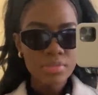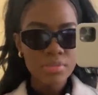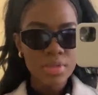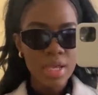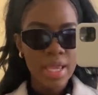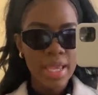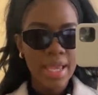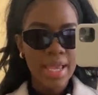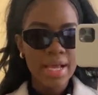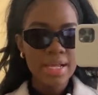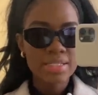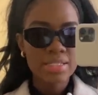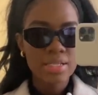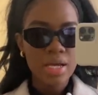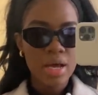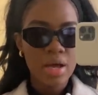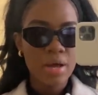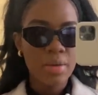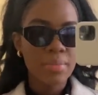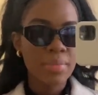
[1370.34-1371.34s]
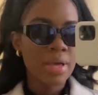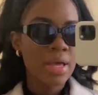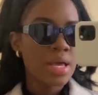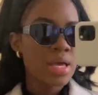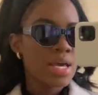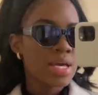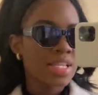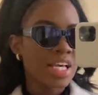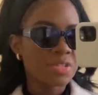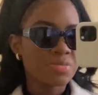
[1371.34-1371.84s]
And
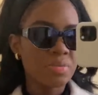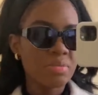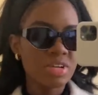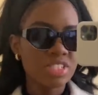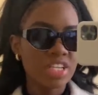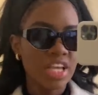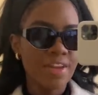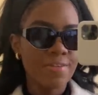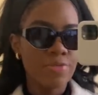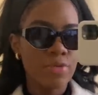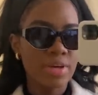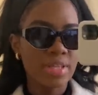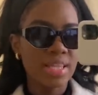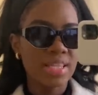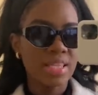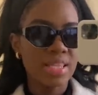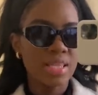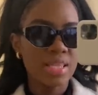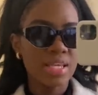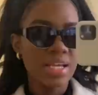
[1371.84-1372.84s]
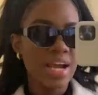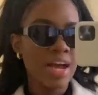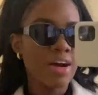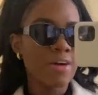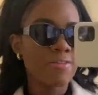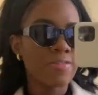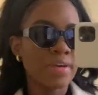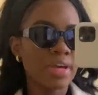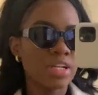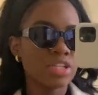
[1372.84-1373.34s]
that's pretty much it for the outfit.